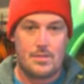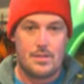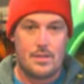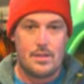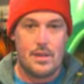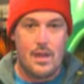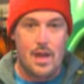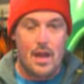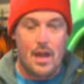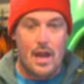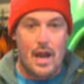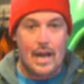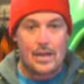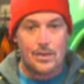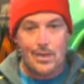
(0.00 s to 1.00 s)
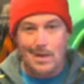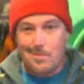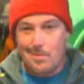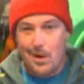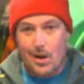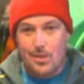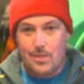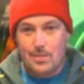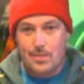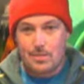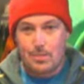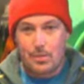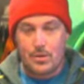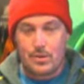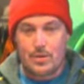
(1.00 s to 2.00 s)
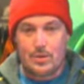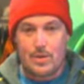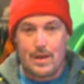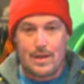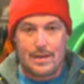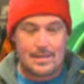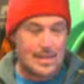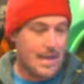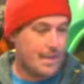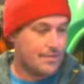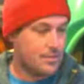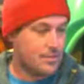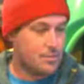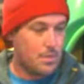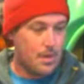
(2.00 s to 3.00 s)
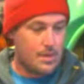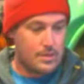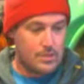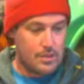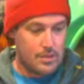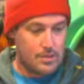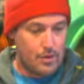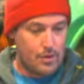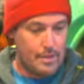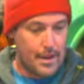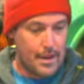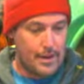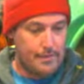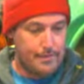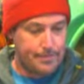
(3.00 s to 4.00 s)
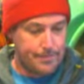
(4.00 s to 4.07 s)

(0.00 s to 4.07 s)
And I do it all the sports, so I like to have just one good throw bag.